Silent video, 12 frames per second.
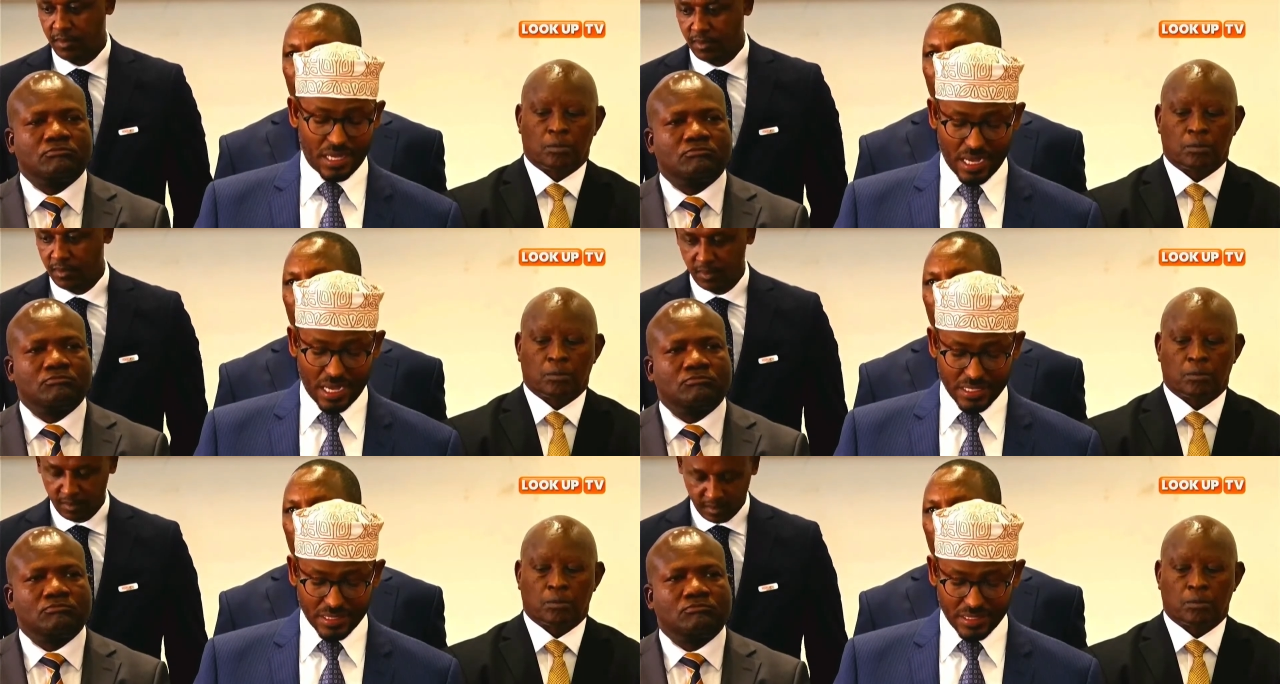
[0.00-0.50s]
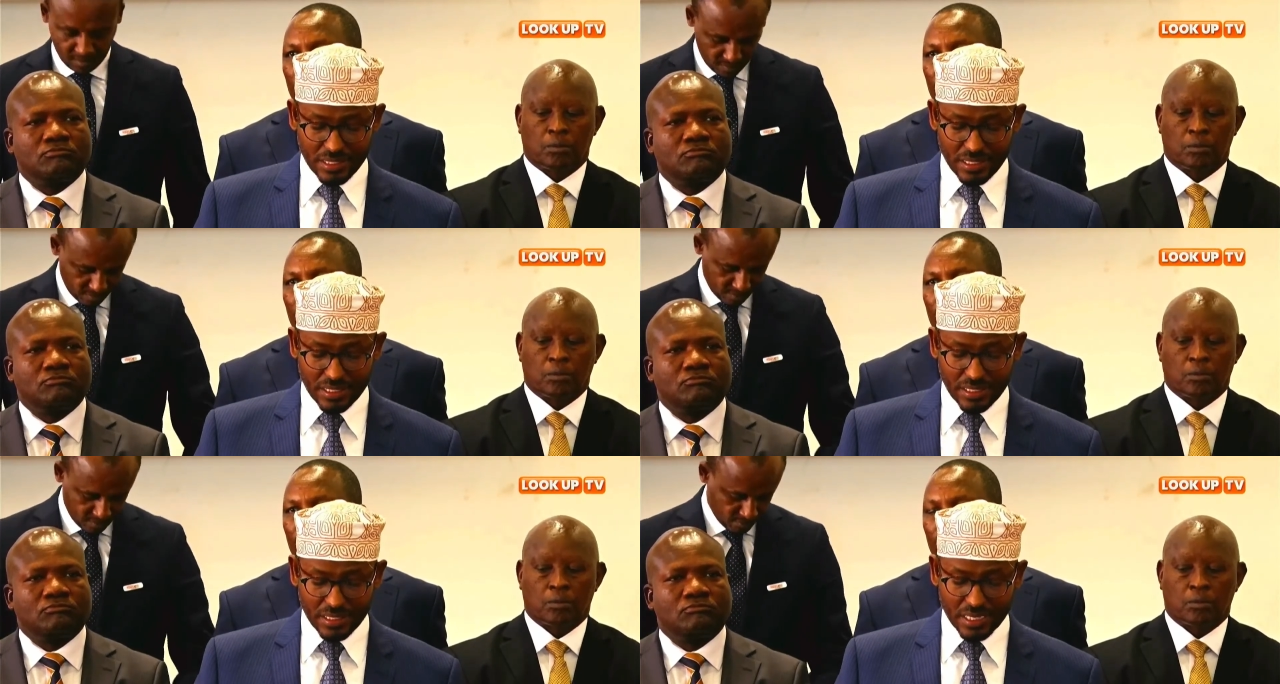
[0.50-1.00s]
Speaker 1: as
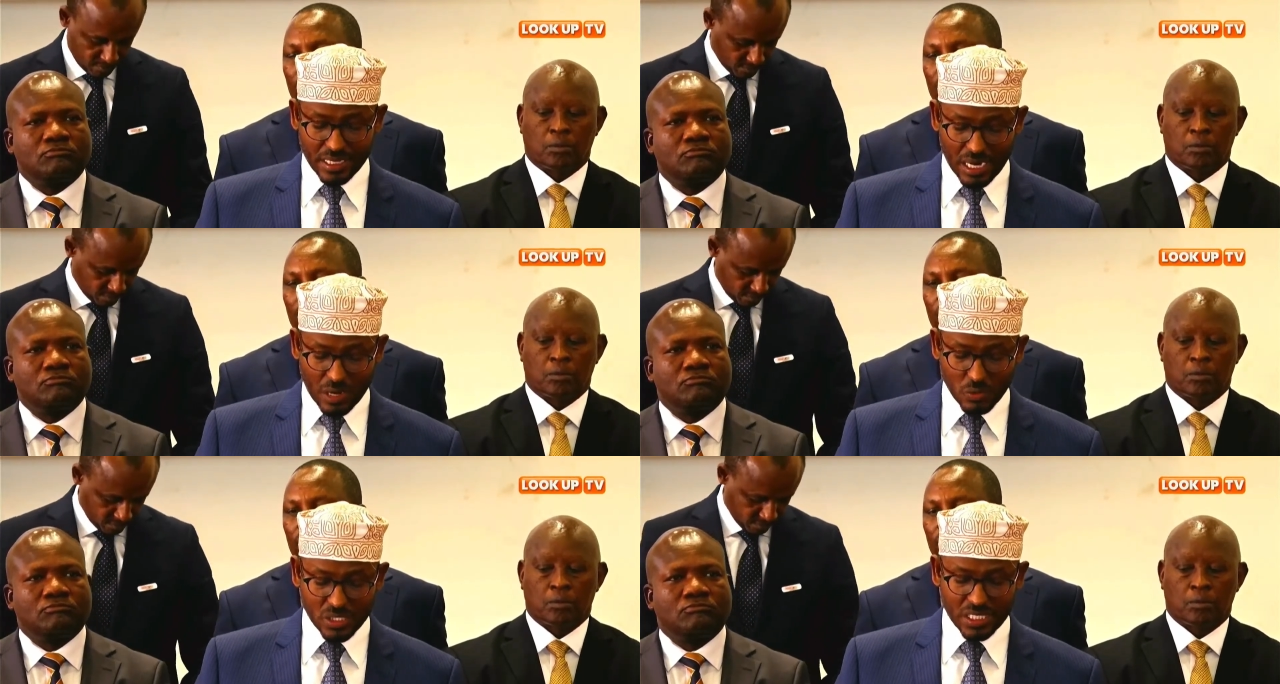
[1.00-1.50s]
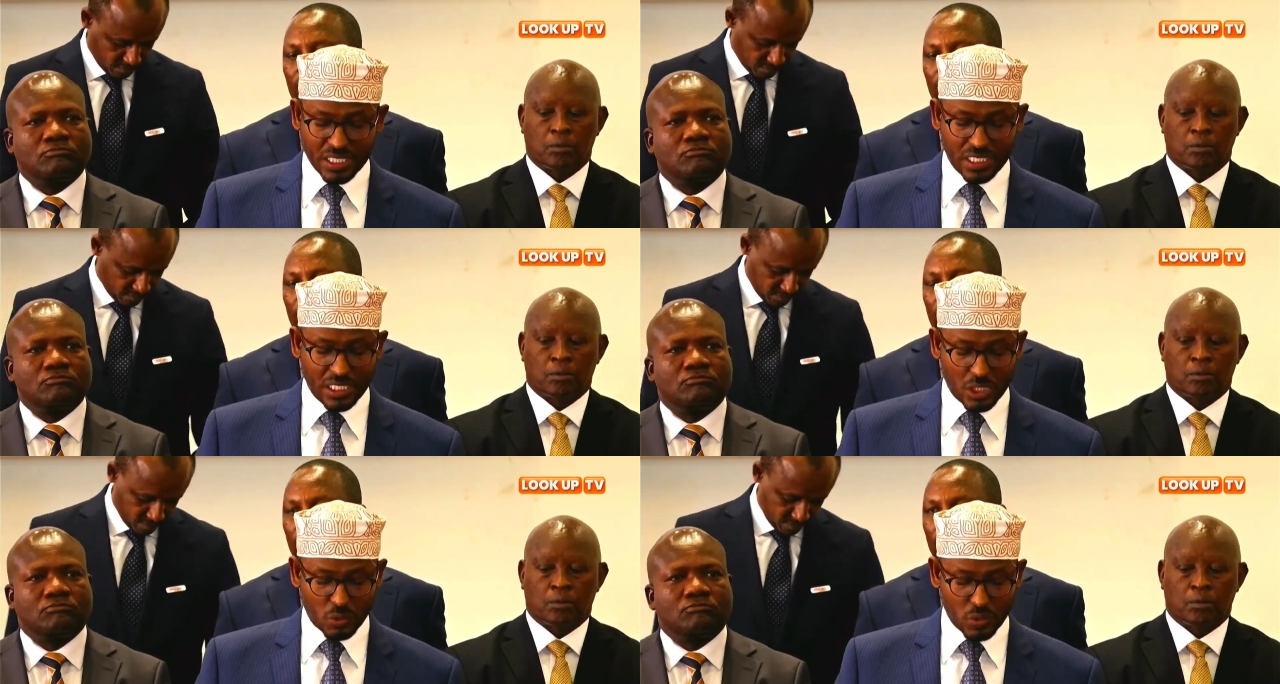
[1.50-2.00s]
the county
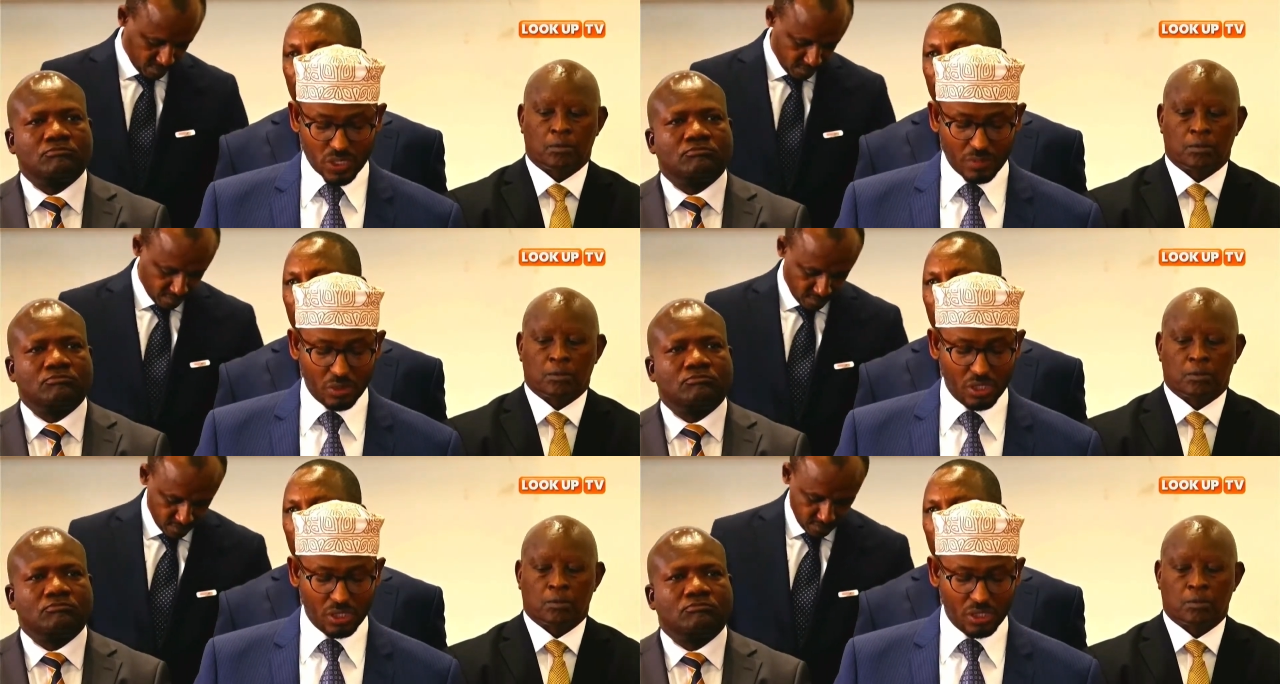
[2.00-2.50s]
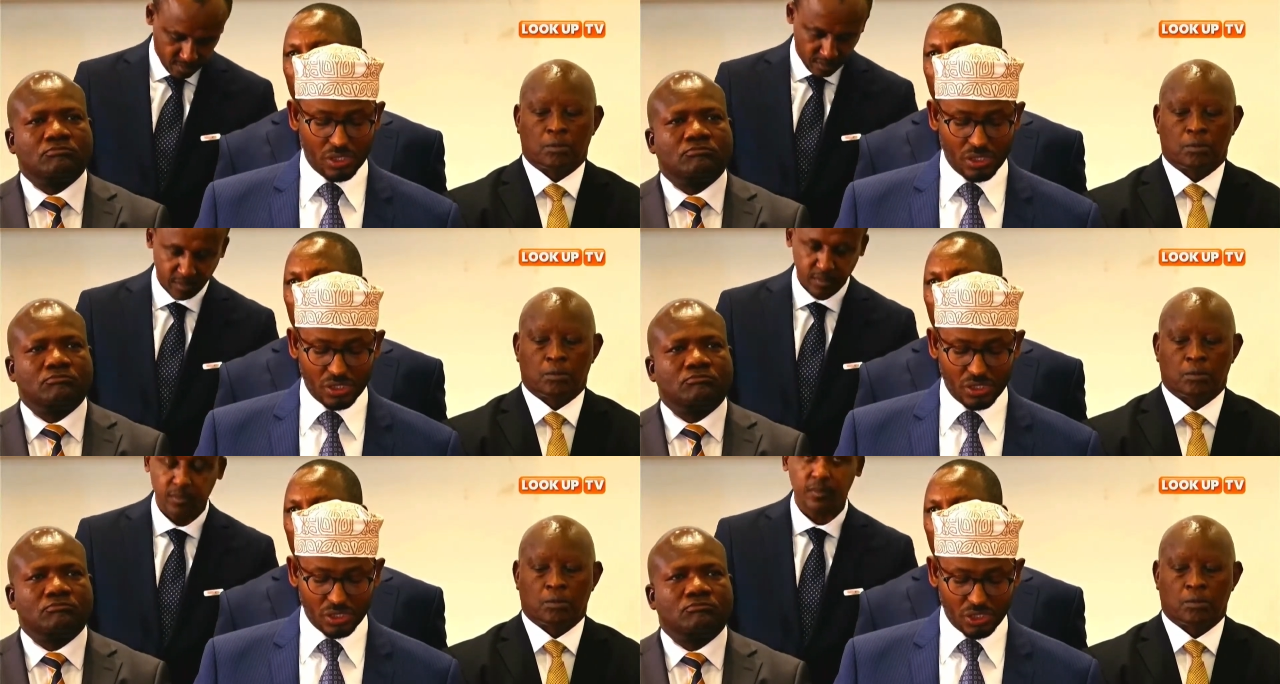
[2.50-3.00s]
equitable
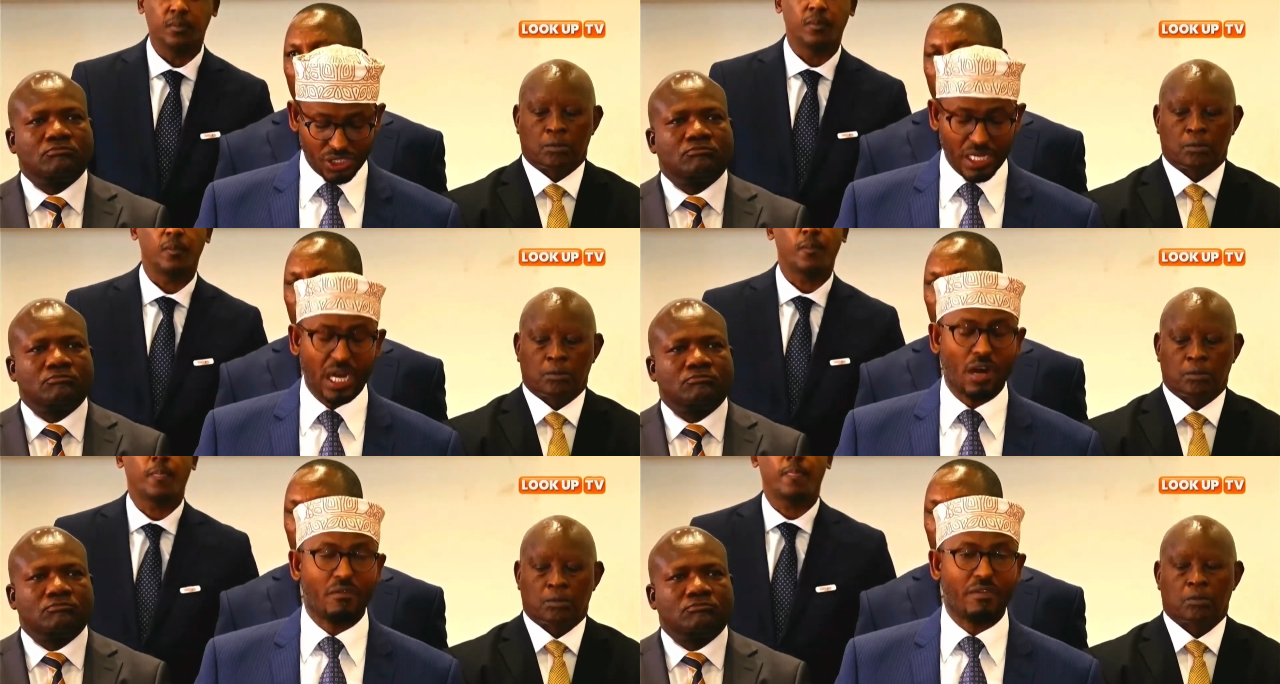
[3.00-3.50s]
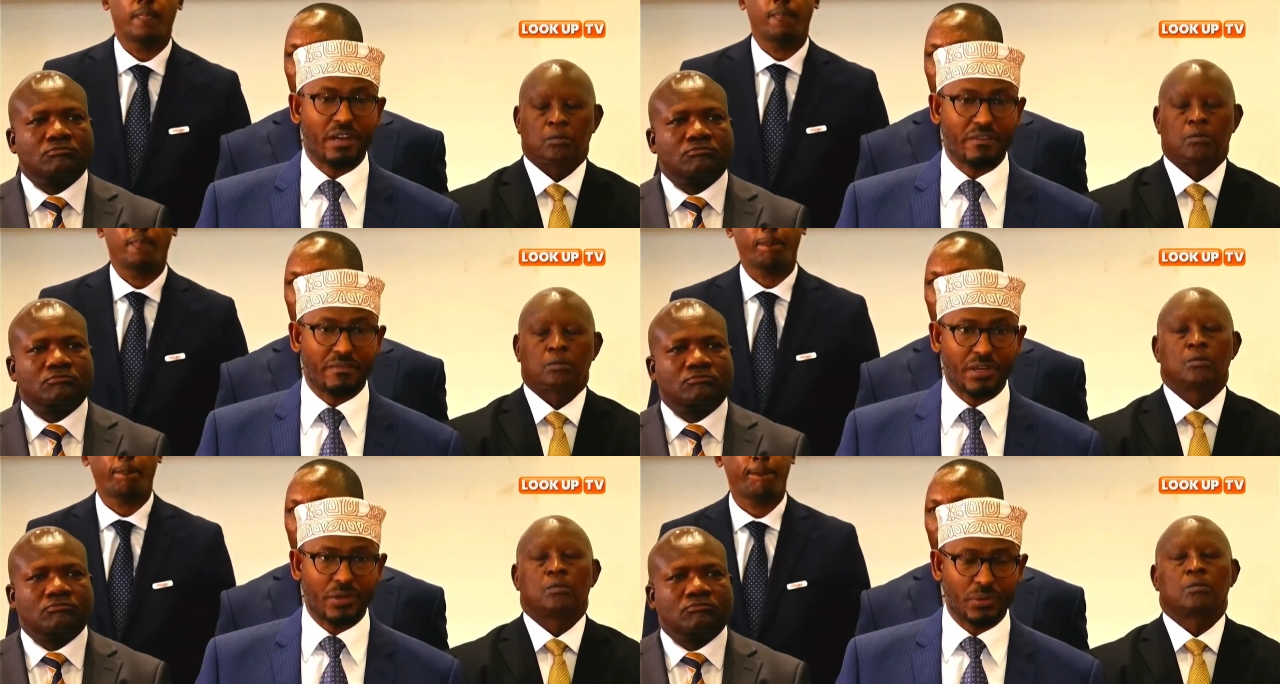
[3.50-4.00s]
share of
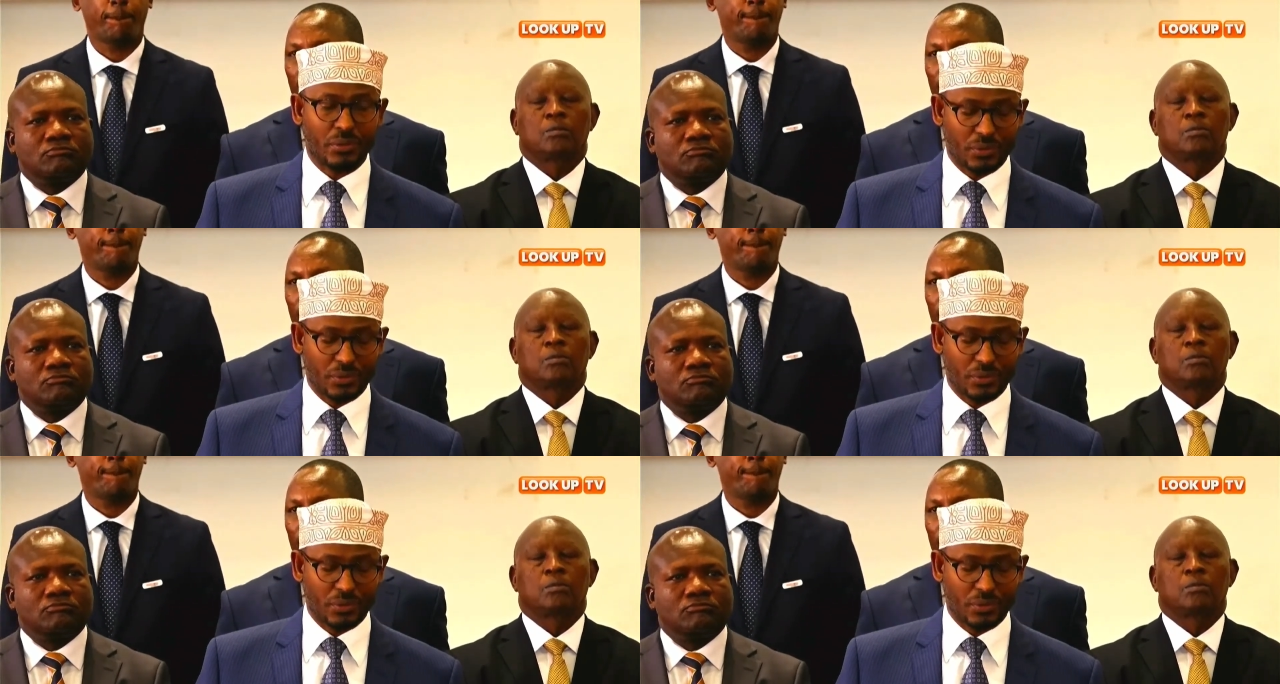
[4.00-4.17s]
revenue